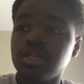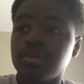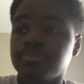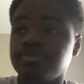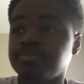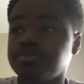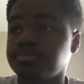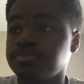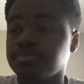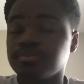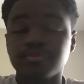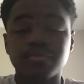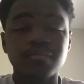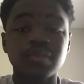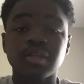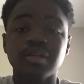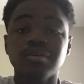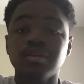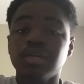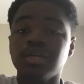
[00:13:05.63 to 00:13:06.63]
them.
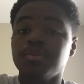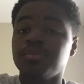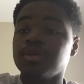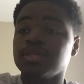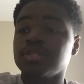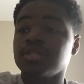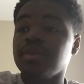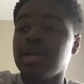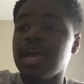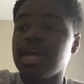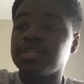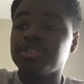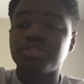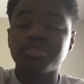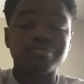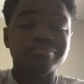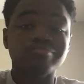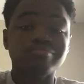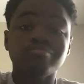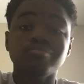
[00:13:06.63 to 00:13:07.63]
But the match,
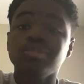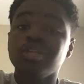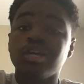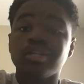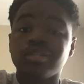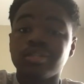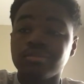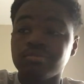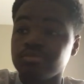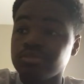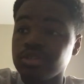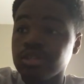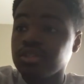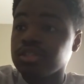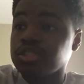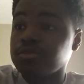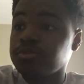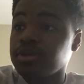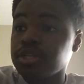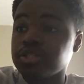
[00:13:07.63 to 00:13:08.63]
nothing
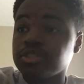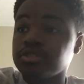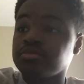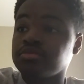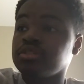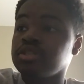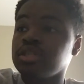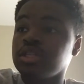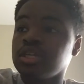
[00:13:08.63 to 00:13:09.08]
special.